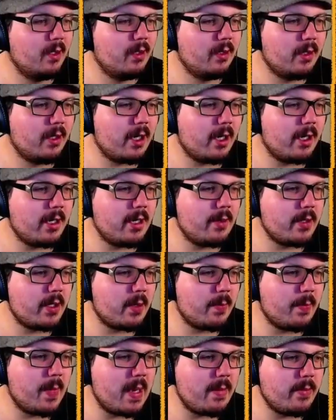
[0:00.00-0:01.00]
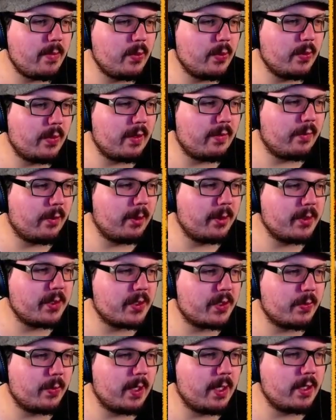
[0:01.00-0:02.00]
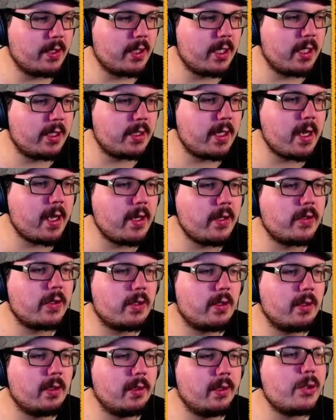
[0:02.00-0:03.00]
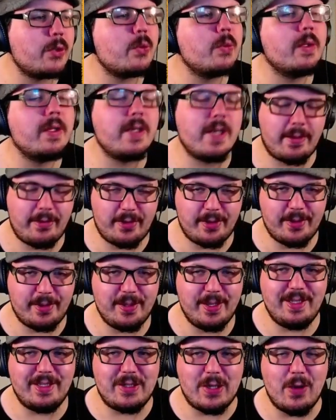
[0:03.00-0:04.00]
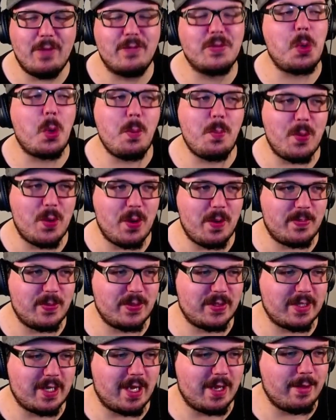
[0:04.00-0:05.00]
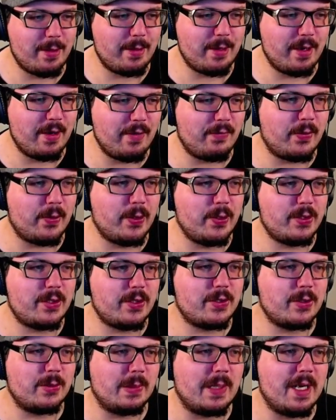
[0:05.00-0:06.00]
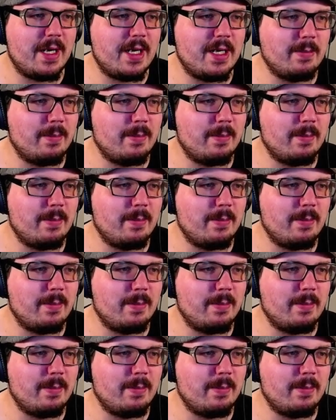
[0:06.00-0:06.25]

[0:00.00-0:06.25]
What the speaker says: Alright, now we got a baby mule that follows us around. It does literally nothing. It serves no purpose other than it follows us around and it